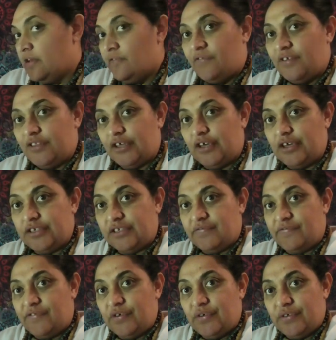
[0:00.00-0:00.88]
For
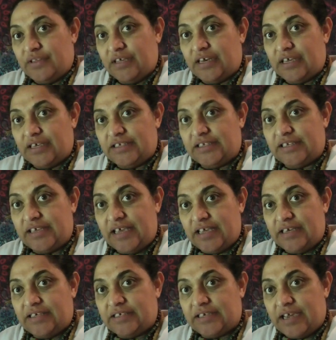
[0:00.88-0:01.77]
those of you that I
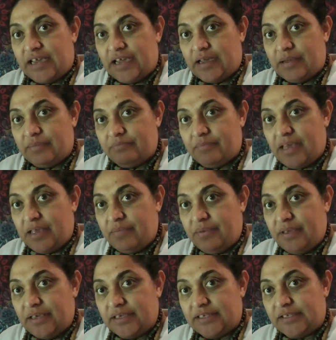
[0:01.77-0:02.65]
said may
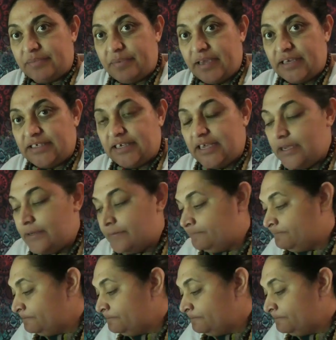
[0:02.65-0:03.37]
be expecting,